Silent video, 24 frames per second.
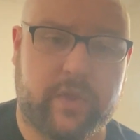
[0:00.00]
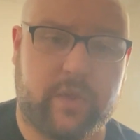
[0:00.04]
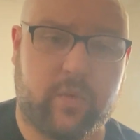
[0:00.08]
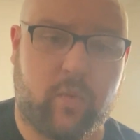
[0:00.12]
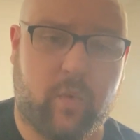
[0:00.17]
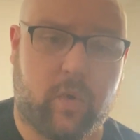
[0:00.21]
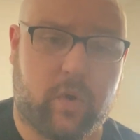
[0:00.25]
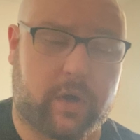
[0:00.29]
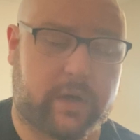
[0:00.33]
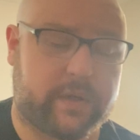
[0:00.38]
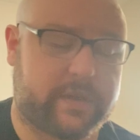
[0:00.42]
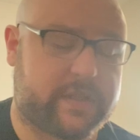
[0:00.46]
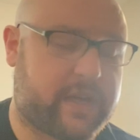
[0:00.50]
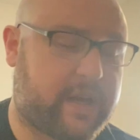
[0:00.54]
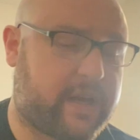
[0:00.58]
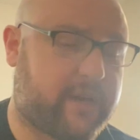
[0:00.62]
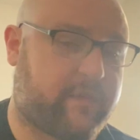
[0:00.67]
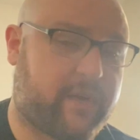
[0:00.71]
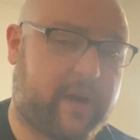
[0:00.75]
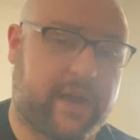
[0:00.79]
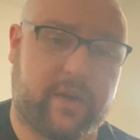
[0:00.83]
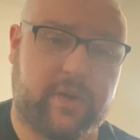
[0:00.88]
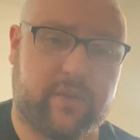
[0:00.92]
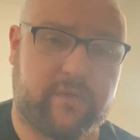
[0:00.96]
the warranty.
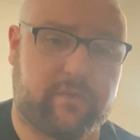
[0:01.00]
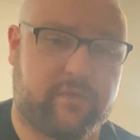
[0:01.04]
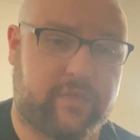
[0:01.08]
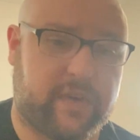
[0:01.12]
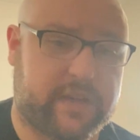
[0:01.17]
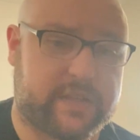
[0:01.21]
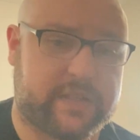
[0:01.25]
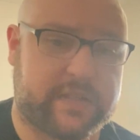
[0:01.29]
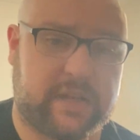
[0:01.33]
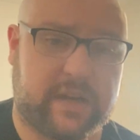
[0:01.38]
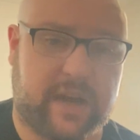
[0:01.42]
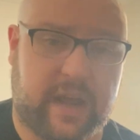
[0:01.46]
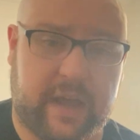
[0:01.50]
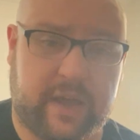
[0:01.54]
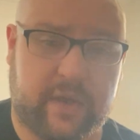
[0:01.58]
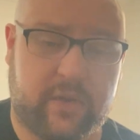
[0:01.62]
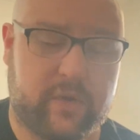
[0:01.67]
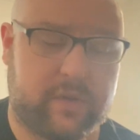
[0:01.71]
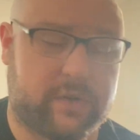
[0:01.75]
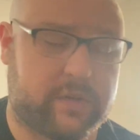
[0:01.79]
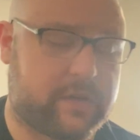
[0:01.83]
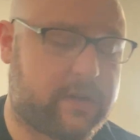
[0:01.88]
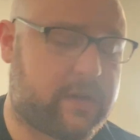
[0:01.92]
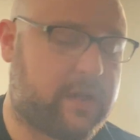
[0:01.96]
If I couldn't fix it, I
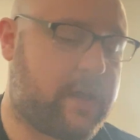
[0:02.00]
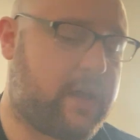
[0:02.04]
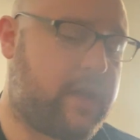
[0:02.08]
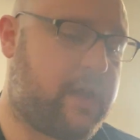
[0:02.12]
couldn't.